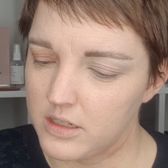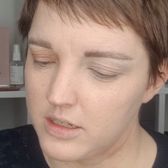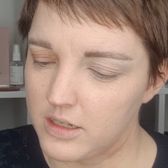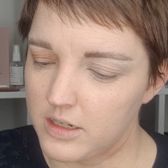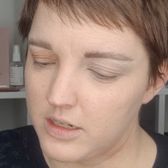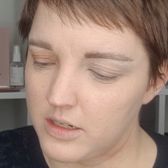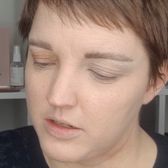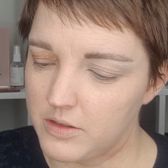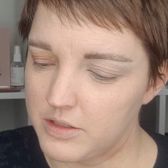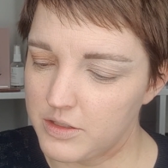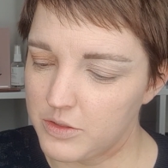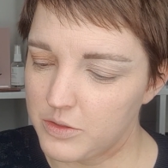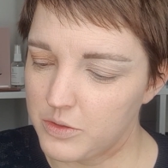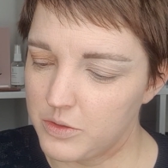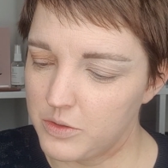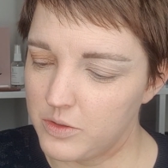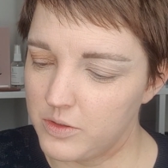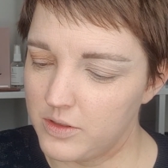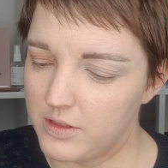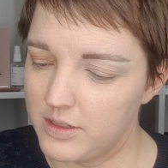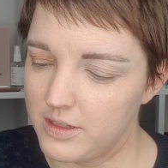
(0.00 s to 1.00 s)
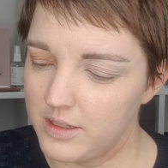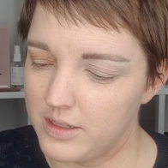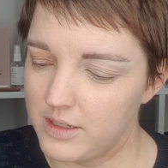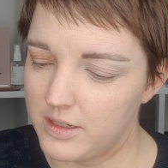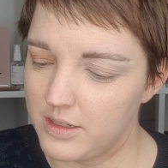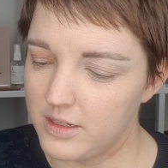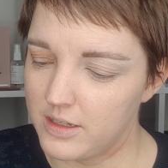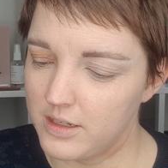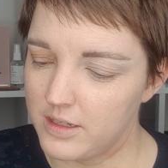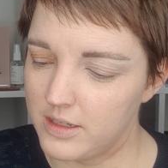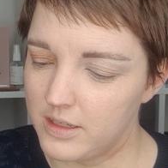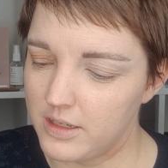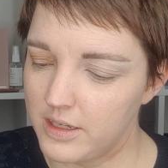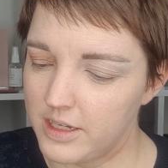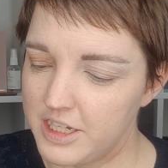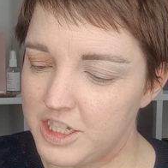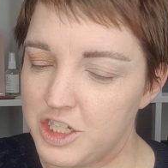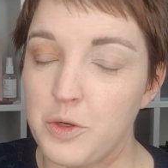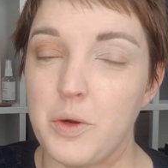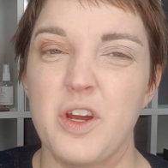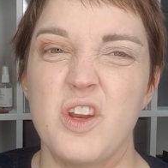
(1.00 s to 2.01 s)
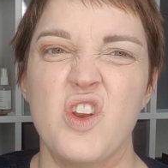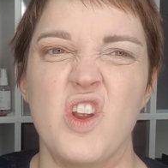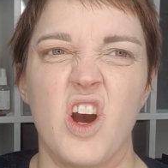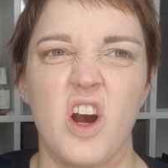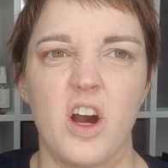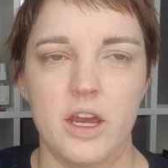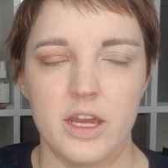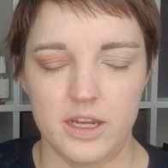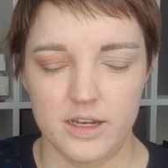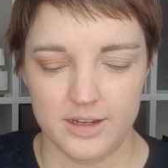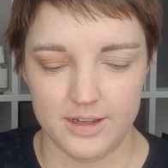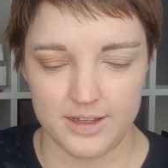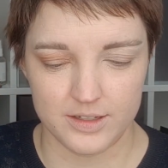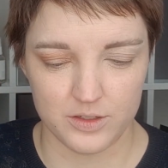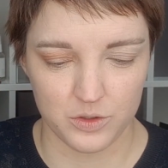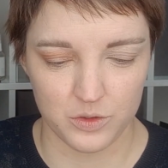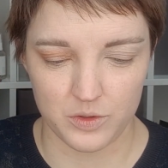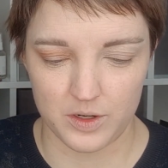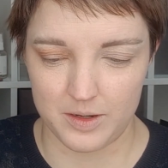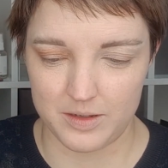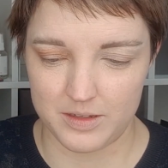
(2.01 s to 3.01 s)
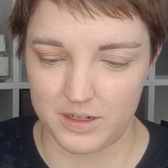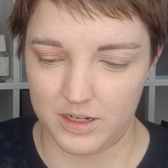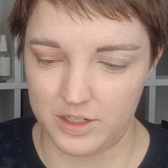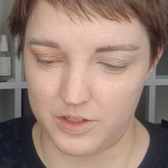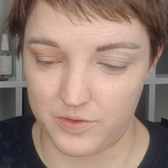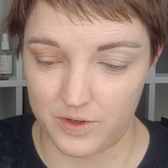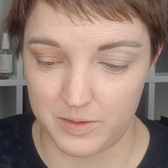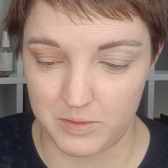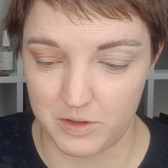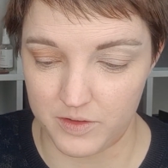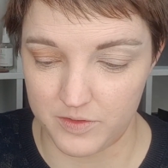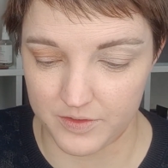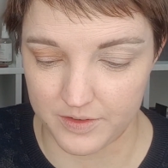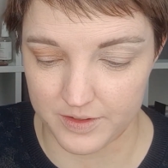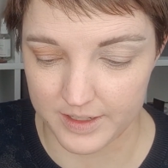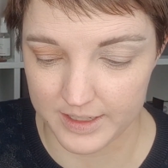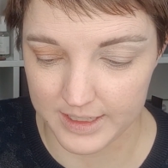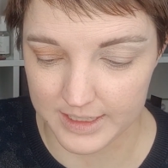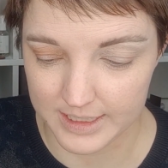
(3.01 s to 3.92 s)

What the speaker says: Oh, it's all E209. It's all starting to rub off.